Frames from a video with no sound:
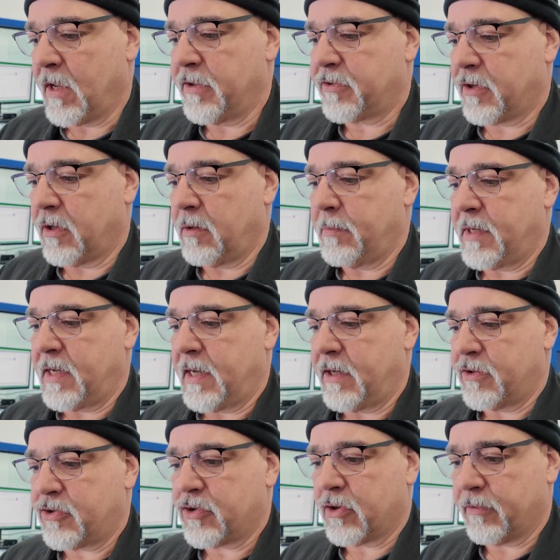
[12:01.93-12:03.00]
It's going to be a
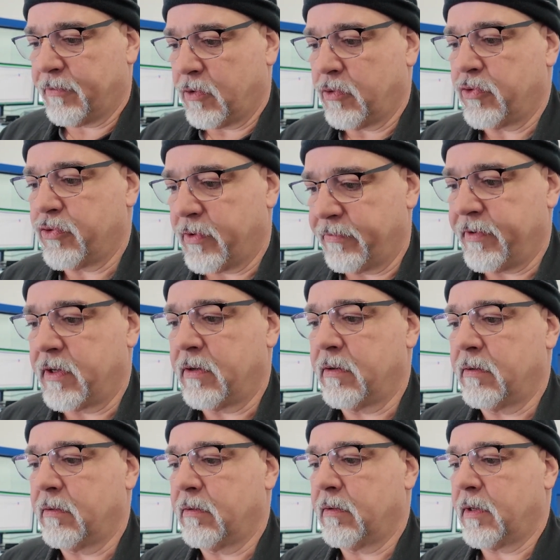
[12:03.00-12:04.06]

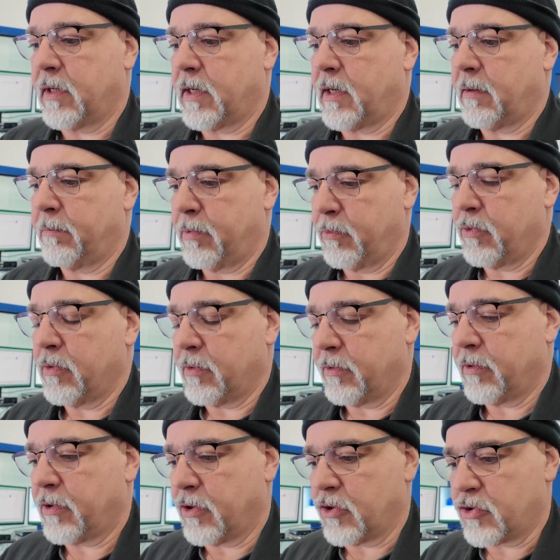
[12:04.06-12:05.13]
servo-driven
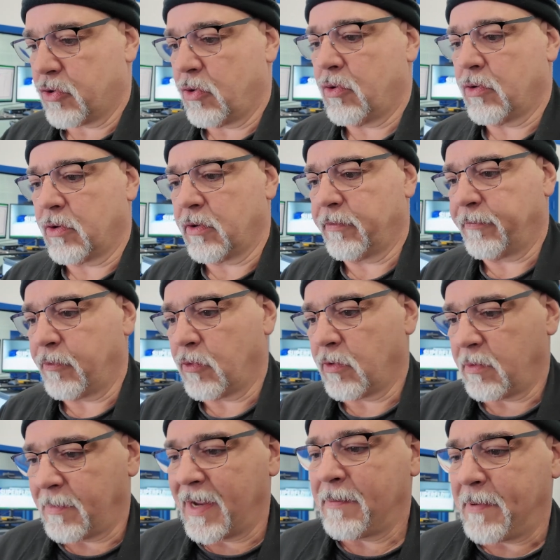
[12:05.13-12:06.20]
controller for
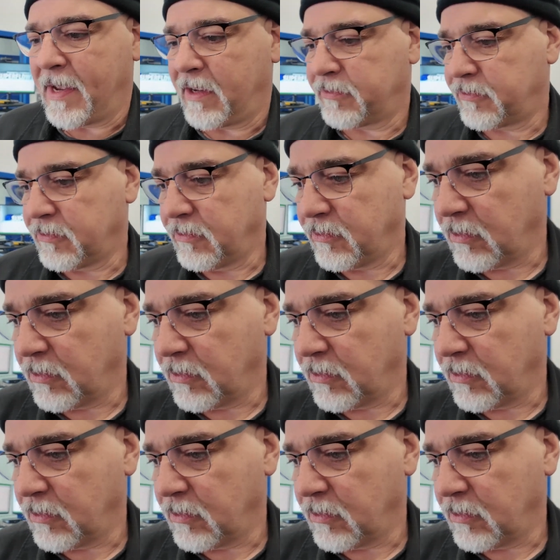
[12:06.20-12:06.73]
the bypass.